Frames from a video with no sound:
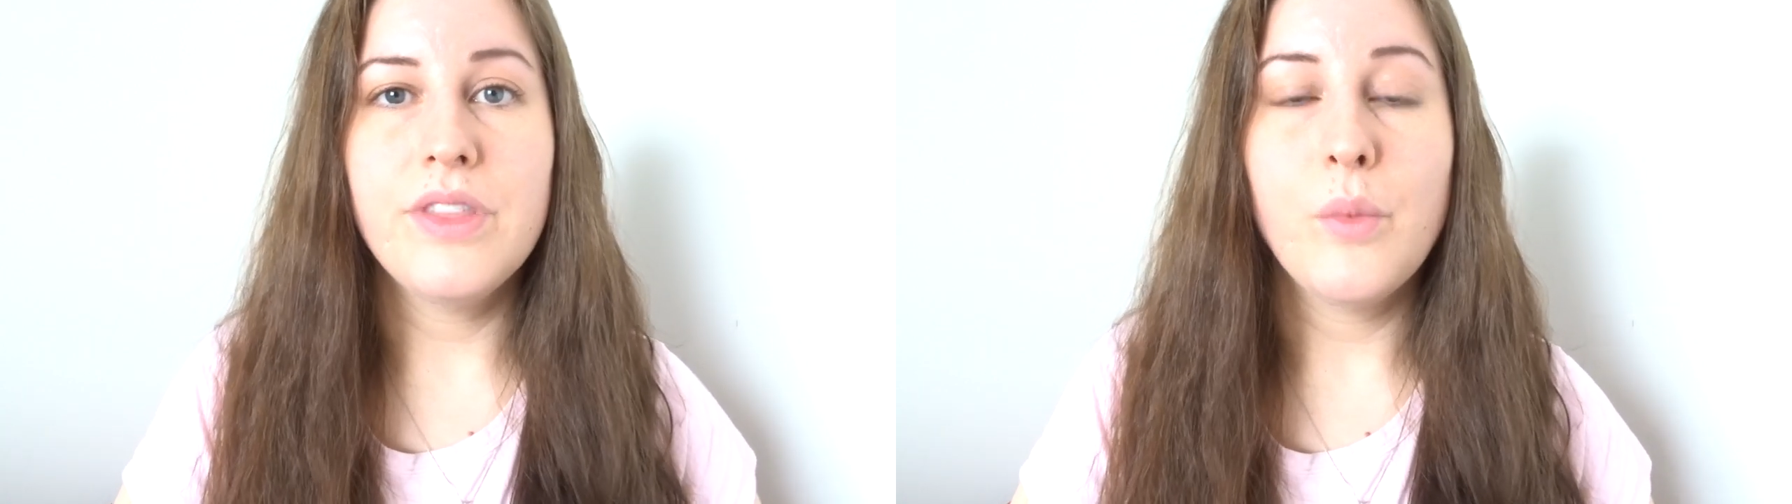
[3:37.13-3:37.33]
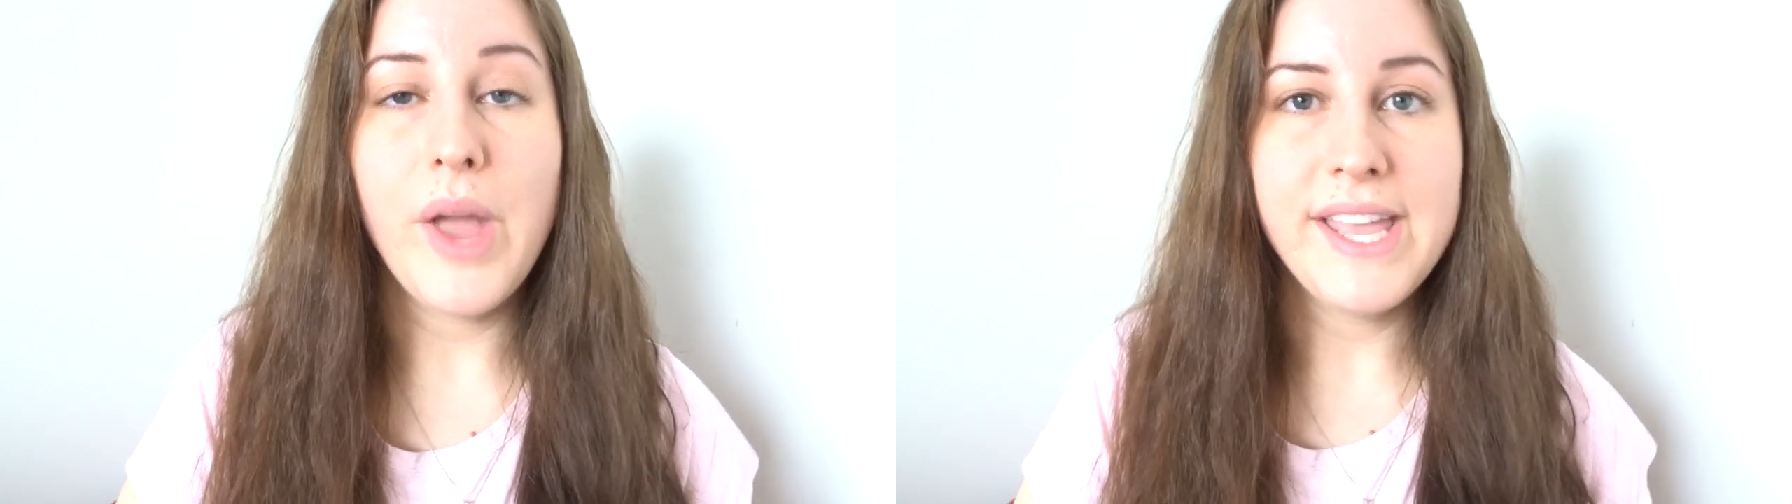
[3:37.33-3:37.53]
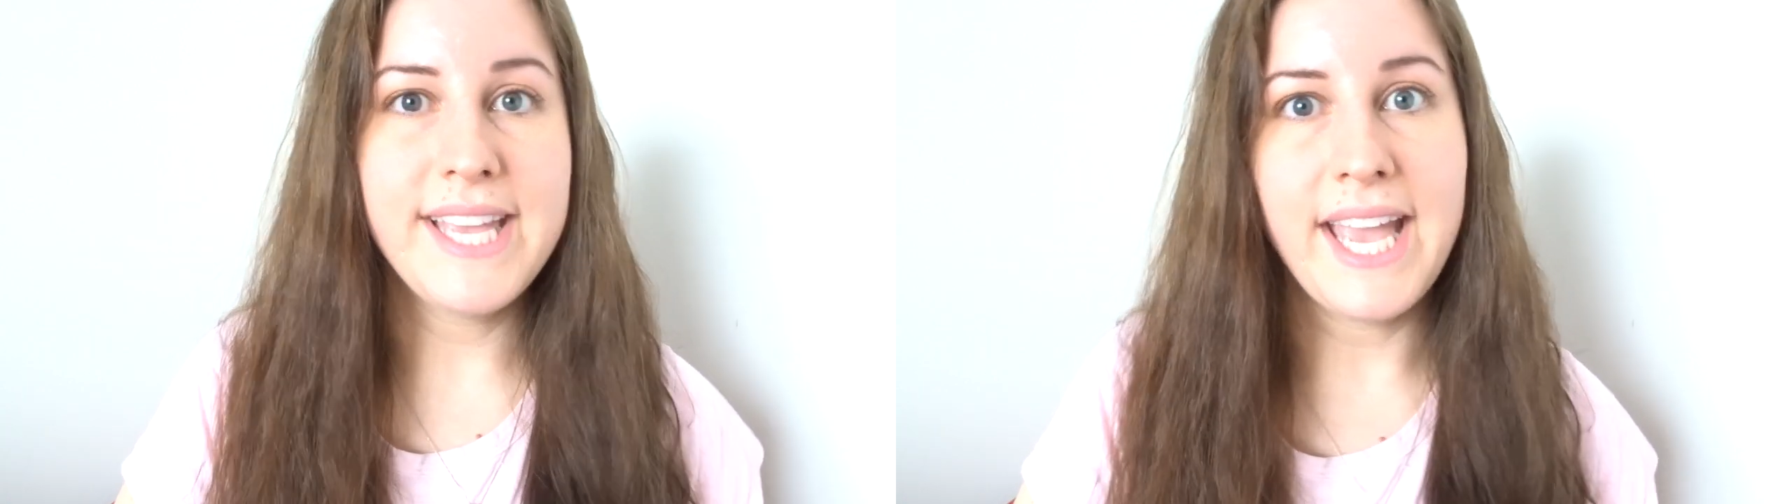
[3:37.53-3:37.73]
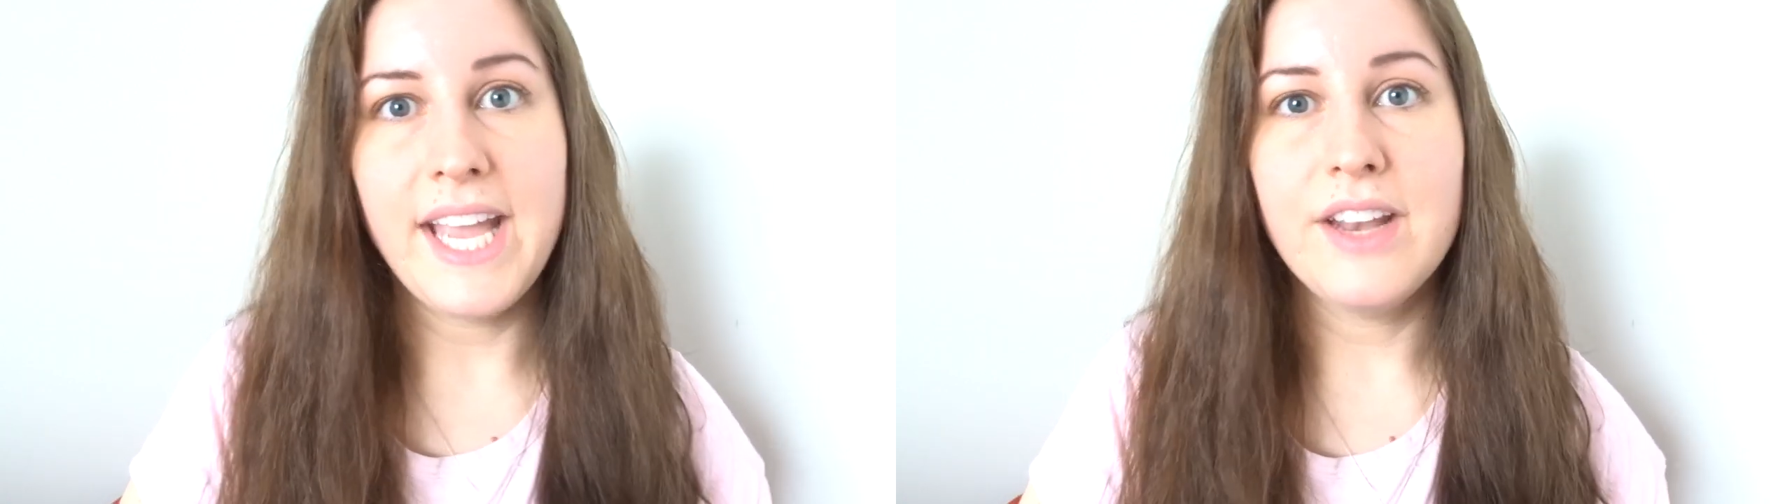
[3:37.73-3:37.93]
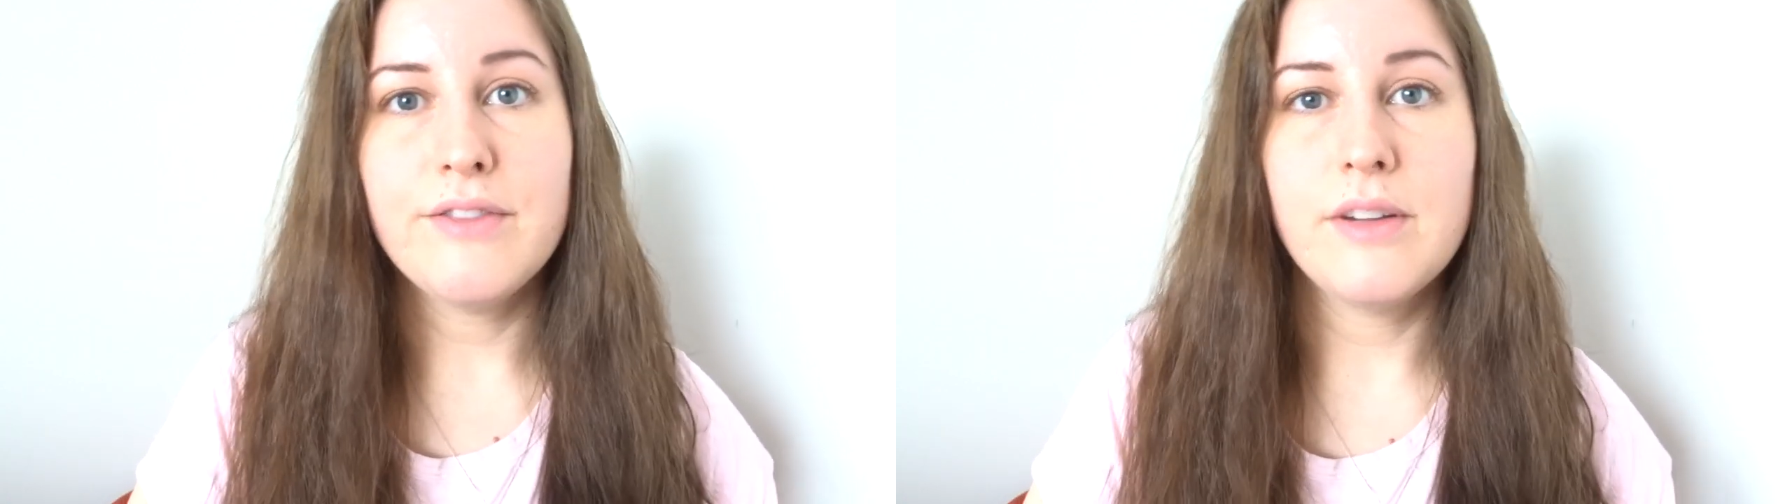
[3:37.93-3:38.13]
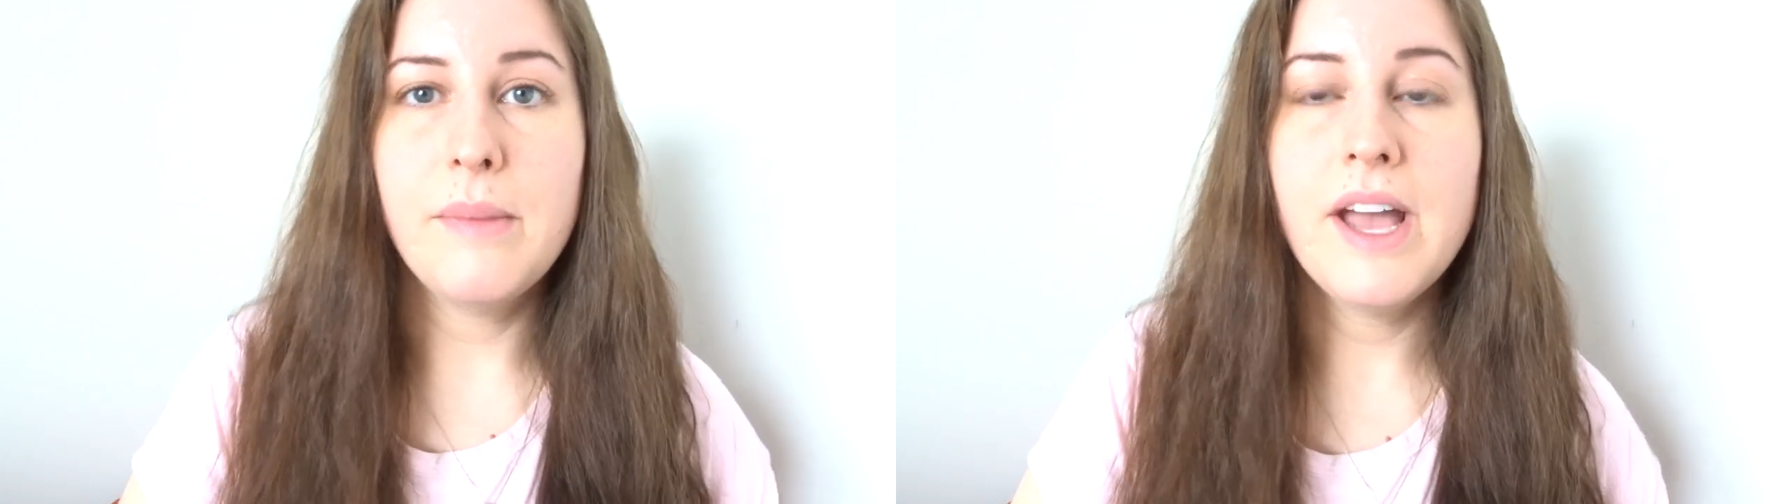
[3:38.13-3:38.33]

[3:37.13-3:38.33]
the weight gain from my